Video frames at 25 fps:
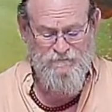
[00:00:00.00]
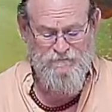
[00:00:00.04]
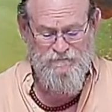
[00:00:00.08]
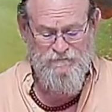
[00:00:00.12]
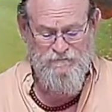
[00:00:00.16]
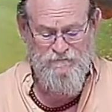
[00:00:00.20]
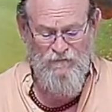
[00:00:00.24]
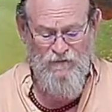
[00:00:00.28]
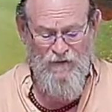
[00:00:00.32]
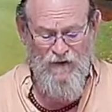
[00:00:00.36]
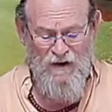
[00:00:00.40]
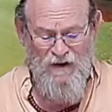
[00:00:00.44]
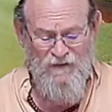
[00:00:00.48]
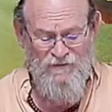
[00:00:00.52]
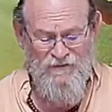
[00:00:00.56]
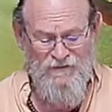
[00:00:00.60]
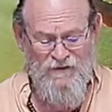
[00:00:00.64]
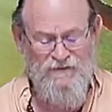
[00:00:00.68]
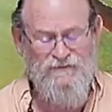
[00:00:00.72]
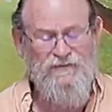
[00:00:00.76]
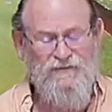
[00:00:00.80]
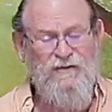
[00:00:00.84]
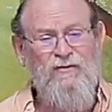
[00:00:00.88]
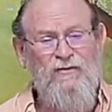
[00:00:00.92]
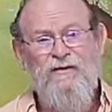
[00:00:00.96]
in this
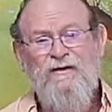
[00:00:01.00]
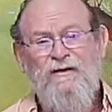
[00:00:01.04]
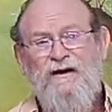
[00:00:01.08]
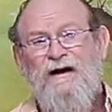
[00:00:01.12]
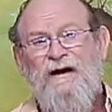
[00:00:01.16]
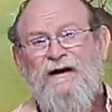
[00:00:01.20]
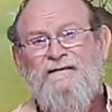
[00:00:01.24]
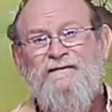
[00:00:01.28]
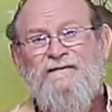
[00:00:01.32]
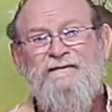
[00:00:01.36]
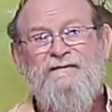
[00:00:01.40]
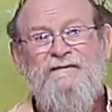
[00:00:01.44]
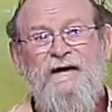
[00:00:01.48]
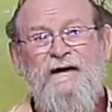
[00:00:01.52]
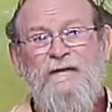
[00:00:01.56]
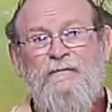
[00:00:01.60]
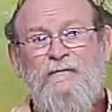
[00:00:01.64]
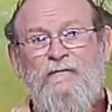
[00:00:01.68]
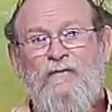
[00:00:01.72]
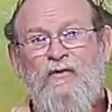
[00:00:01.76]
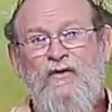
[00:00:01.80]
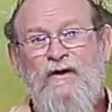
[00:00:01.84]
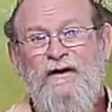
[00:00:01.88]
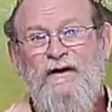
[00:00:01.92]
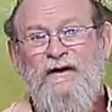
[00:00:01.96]
whole concept,
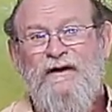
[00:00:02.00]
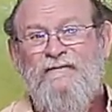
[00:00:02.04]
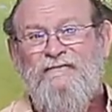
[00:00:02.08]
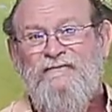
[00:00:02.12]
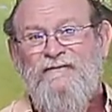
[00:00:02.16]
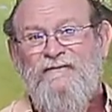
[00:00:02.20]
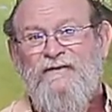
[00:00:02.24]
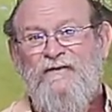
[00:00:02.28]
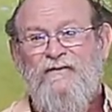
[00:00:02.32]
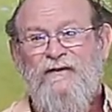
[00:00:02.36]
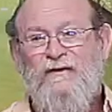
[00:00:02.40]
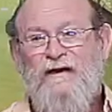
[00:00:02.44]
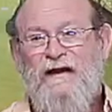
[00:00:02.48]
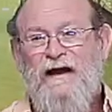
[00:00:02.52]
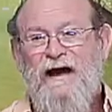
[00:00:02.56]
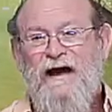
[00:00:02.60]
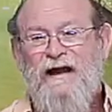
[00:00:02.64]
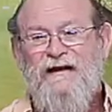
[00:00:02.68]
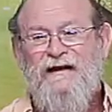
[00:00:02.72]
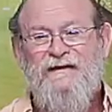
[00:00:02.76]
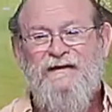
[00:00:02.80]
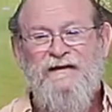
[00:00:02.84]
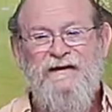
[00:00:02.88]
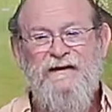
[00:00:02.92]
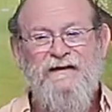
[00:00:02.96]
what if the
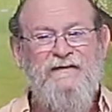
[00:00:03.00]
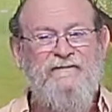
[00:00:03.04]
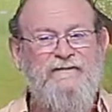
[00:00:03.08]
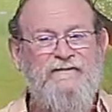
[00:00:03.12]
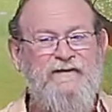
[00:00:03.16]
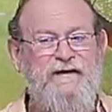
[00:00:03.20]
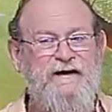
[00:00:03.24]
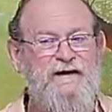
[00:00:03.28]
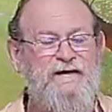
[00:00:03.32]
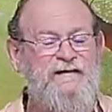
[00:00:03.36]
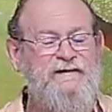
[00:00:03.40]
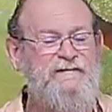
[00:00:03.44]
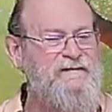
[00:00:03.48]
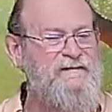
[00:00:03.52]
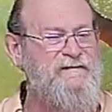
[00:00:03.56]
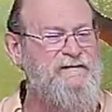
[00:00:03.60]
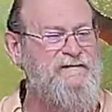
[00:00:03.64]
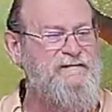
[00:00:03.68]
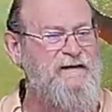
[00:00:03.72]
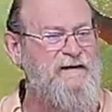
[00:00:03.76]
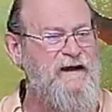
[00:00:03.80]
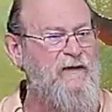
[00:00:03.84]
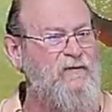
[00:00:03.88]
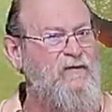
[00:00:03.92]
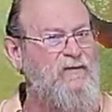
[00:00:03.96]
reality of it is
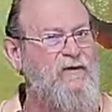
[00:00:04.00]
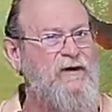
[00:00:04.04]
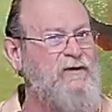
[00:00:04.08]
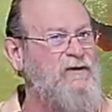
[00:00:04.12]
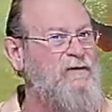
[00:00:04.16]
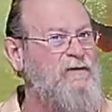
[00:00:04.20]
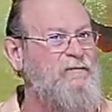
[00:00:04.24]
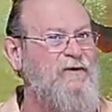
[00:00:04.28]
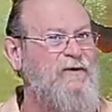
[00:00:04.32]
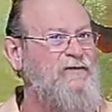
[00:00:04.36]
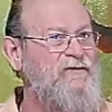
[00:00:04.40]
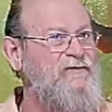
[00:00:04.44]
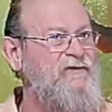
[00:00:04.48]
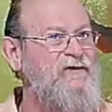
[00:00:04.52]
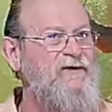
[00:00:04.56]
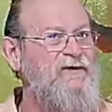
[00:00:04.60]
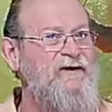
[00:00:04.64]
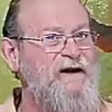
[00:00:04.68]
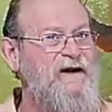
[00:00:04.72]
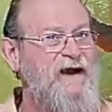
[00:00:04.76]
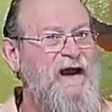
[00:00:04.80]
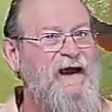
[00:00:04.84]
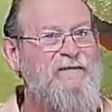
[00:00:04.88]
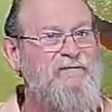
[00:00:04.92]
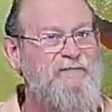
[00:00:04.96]
that we are both good
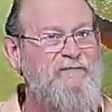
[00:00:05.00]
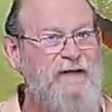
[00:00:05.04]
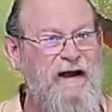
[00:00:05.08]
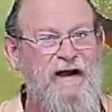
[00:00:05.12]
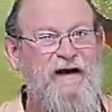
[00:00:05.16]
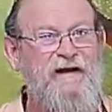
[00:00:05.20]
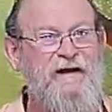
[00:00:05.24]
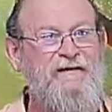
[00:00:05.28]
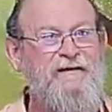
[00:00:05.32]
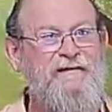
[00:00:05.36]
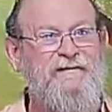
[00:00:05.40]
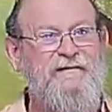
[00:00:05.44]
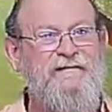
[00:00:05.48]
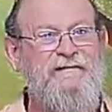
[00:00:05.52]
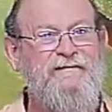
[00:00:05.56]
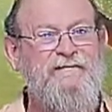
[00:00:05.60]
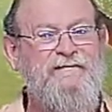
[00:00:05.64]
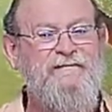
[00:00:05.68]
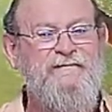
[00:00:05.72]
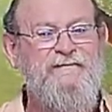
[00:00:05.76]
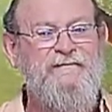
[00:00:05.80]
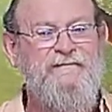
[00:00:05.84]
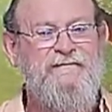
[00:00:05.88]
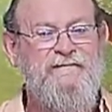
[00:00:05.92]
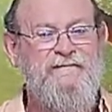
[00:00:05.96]
and bad?
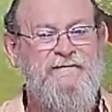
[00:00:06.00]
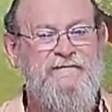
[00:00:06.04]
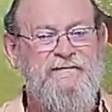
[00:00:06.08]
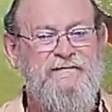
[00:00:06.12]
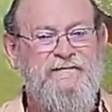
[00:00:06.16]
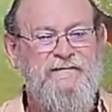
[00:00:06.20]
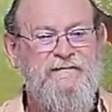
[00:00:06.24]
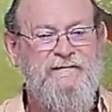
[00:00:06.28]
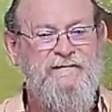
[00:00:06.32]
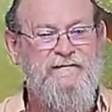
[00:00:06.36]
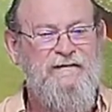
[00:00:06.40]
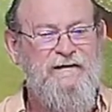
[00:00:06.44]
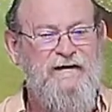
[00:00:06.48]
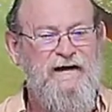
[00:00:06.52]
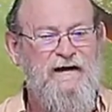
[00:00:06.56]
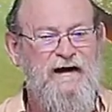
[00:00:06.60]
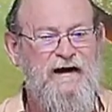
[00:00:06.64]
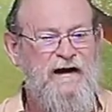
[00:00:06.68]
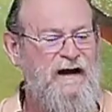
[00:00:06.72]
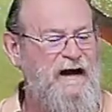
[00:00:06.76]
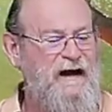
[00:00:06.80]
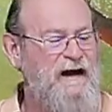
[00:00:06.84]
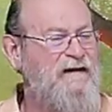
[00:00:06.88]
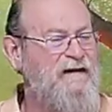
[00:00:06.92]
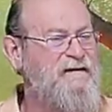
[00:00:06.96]

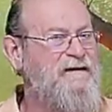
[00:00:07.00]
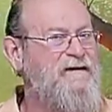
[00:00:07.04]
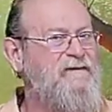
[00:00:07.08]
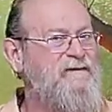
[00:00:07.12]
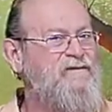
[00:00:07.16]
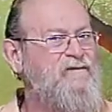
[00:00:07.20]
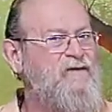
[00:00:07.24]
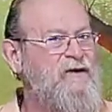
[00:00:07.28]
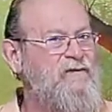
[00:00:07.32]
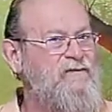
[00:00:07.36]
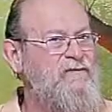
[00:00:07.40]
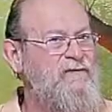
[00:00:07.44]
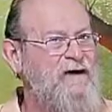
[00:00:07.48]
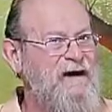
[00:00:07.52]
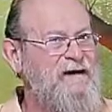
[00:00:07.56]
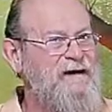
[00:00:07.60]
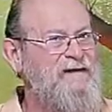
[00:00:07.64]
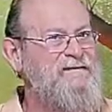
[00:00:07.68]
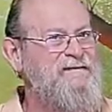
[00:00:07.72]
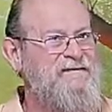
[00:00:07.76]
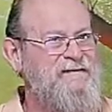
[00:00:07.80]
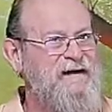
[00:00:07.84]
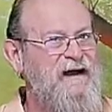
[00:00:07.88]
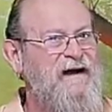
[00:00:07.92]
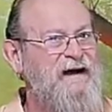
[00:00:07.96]
How can we
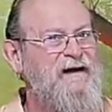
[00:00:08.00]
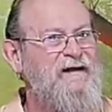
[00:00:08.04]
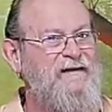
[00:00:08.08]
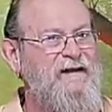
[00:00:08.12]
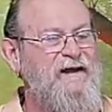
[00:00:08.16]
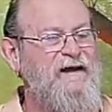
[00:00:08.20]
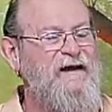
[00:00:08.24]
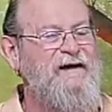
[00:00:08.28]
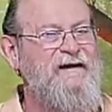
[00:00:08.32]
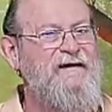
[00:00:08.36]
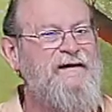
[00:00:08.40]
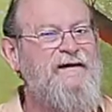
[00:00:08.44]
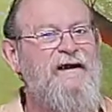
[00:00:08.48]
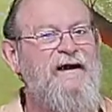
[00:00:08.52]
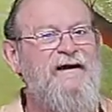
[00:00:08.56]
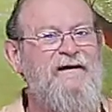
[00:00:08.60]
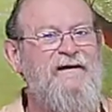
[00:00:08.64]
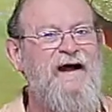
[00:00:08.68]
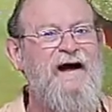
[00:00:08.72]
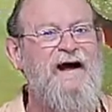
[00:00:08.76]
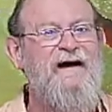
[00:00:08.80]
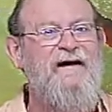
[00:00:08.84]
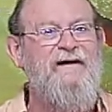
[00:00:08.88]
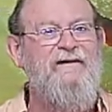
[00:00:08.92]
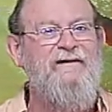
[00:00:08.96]
reconcile that in our
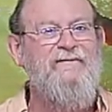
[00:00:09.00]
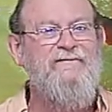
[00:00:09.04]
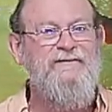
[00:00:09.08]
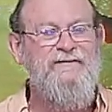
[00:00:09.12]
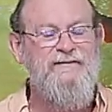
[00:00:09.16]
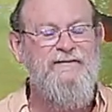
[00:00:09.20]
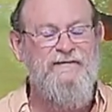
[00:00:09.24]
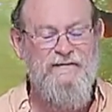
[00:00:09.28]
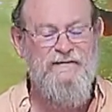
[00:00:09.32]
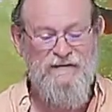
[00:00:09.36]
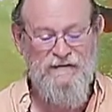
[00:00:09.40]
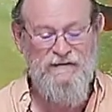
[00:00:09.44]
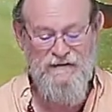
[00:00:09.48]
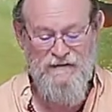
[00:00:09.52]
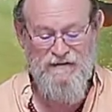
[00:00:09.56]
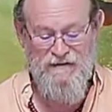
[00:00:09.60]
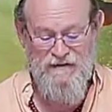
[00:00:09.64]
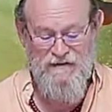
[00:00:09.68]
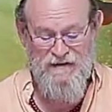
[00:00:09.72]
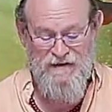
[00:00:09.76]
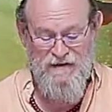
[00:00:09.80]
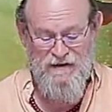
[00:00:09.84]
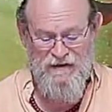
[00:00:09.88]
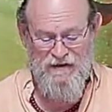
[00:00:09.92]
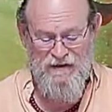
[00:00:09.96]
lives?
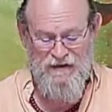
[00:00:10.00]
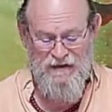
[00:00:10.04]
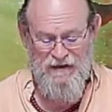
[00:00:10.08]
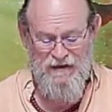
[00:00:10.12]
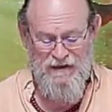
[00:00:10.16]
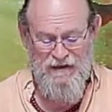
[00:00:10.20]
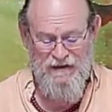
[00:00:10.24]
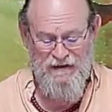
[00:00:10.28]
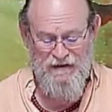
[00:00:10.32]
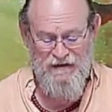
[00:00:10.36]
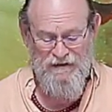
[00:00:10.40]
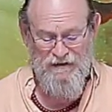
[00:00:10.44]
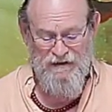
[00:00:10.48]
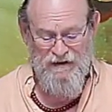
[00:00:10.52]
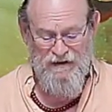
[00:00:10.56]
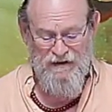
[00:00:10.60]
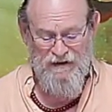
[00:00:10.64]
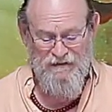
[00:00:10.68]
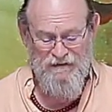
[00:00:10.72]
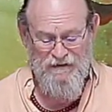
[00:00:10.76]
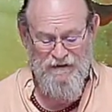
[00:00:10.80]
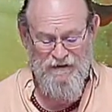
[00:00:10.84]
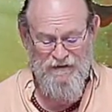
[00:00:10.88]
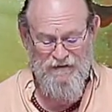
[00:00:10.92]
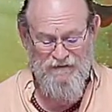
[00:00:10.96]
And I
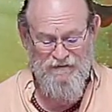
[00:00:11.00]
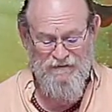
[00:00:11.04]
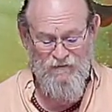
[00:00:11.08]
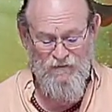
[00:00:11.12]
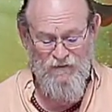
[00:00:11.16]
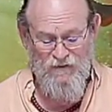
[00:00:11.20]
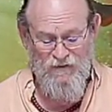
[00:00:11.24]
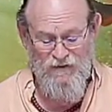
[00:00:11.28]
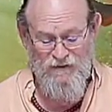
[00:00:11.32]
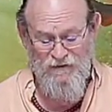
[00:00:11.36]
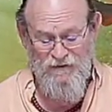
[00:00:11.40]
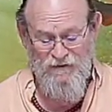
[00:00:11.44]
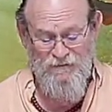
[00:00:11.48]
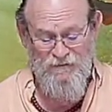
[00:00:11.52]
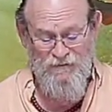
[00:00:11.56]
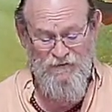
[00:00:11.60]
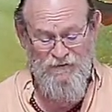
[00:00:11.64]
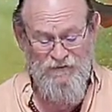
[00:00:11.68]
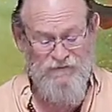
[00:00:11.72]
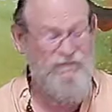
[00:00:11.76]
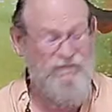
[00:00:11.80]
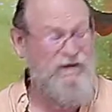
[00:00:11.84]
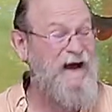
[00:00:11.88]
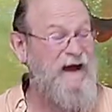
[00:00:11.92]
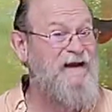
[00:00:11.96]
think it's one of the most
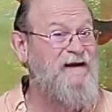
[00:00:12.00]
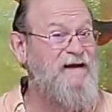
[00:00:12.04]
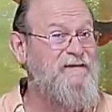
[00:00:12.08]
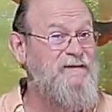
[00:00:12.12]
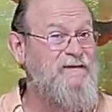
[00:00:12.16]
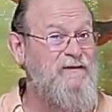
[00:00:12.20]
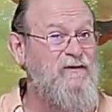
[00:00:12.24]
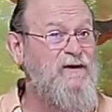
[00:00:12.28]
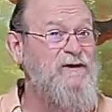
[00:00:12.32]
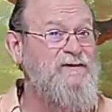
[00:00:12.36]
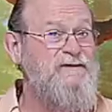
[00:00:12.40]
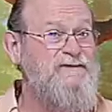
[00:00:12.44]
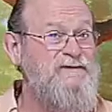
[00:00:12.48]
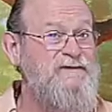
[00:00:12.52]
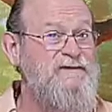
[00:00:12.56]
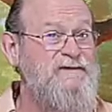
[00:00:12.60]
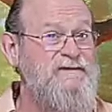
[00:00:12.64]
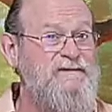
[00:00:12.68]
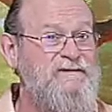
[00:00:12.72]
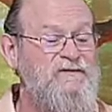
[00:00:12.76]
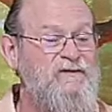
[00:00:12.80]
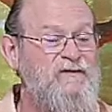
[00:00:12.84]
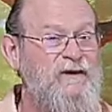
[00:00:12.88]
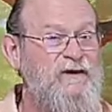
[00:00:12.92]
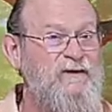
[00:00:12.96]
valid questions
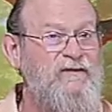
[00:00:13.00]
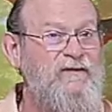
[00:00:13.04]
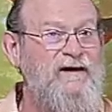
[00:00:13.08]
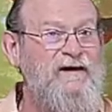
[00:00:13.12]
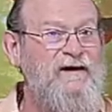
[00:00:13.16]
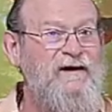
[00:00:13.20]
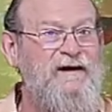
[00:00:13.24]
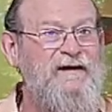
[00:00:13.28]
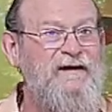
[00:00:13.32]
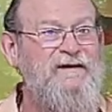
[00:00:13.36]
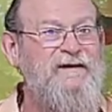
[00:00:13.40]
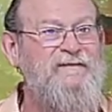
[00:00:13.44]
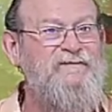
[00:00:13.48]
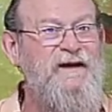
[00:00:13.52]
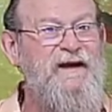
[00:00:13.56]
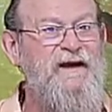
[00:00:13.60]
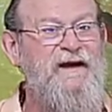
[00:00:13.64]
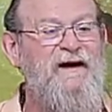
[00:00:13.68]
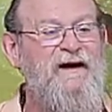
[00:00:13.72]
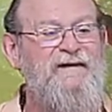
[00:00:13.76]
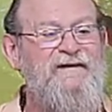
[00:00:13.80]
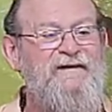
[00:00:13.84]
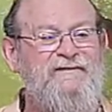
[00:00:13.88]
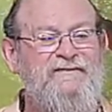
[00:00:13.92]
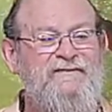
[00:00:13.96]
we really could be
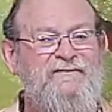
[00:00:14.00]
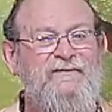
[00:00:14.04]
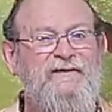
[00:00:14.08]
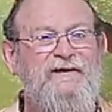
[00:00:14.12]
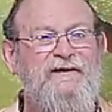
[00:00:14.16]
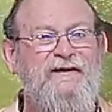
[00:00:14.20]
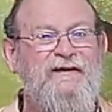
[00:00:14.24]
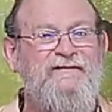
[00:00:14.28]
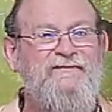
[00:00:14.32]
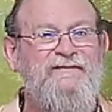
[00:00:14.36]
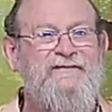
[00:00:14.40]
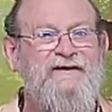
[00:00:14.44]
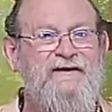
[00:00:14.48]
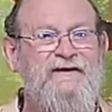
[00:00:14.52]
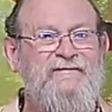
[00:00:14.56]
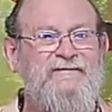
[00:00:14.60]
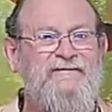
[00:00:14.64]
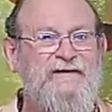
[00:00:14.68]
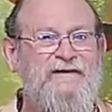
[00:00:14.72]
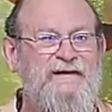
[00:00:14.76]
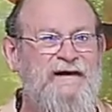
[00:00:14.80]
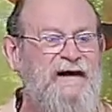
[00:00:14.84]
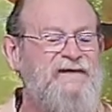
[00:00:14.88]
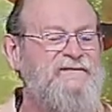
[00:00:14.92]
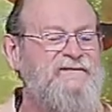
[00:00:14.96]
honest with ourselves and
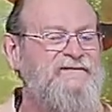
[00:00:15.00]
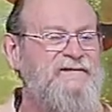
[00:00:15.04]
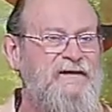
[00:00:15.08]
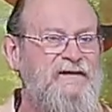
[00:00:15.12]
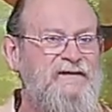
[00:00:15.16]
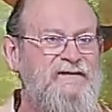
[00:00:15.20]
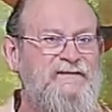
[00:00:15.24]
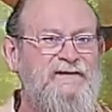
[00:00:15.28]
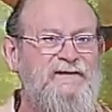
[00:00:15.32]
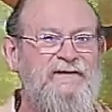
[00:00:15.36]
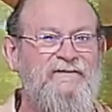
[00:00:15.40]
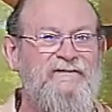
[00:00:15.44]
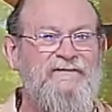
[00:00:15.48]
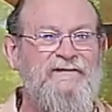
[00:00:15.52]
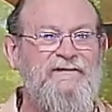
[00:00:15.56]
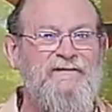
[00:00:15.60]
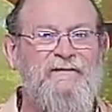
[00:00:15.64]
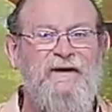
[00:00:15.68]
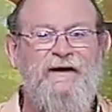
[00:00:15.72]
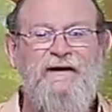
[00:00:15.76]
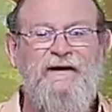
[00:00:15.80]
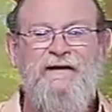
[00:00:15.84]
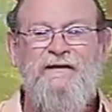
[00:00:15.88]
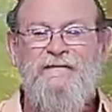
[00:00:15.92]
ask ourselves about.